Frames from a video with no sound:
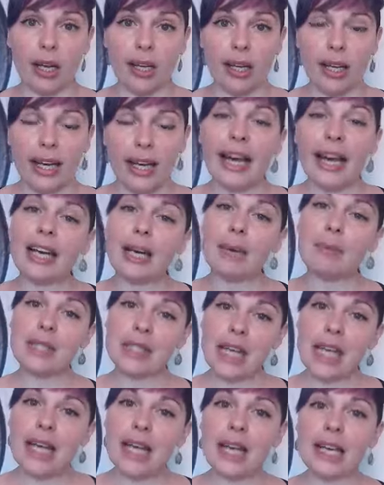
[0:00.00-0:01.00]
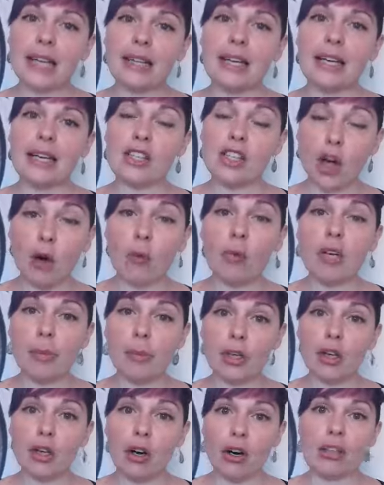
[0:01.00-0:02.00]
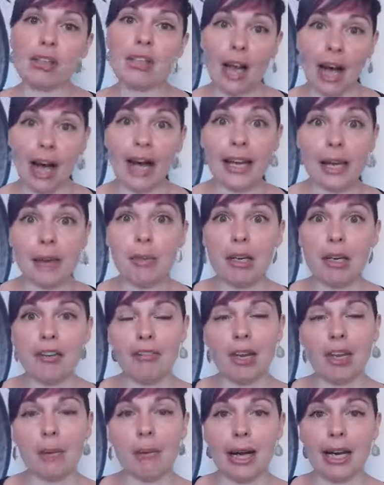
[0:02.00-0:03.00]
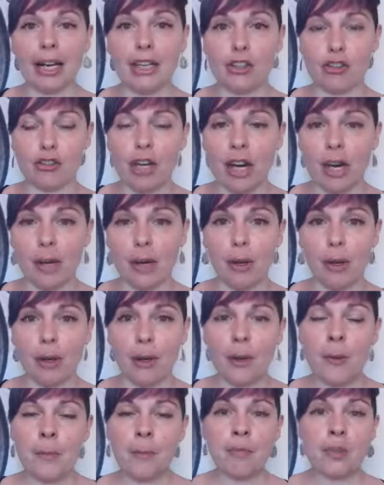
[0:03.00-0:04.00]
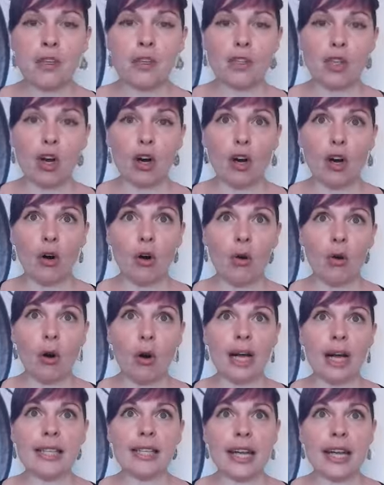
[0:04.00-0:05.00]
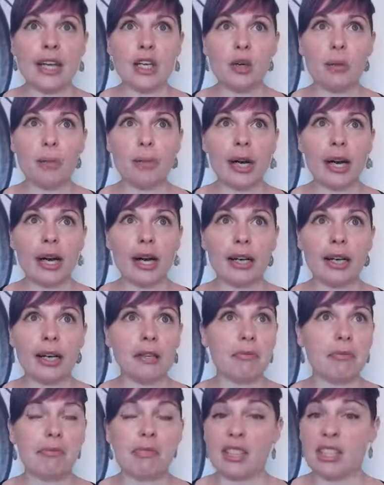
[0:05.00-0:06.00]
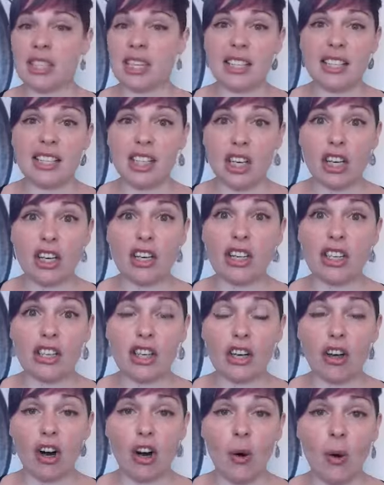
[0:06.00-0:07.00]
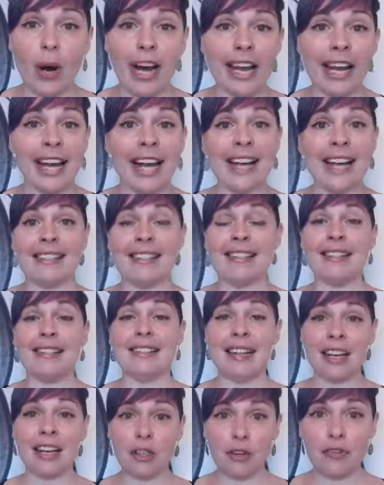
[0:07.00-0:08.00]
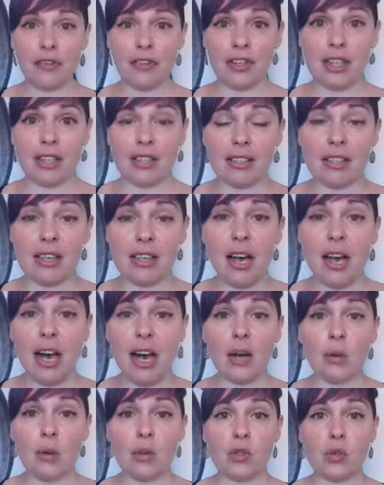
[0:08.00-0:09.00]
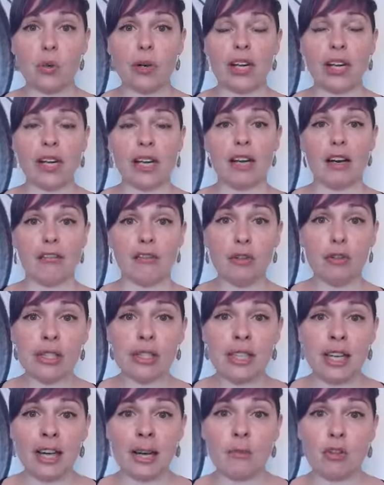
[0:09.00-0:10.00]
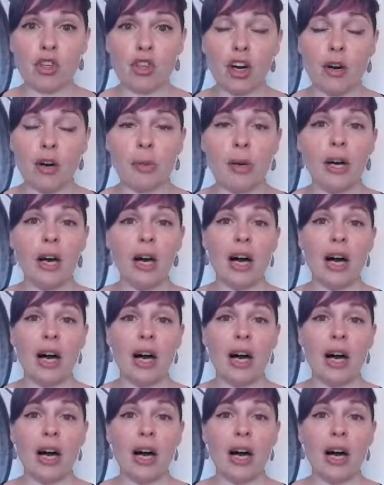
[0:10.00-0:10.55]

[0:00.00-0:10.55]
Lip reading: And I'm saying this only because I am living my dream. So I'll take you back 6 years ago. I had none of this. I was working in a full-time job.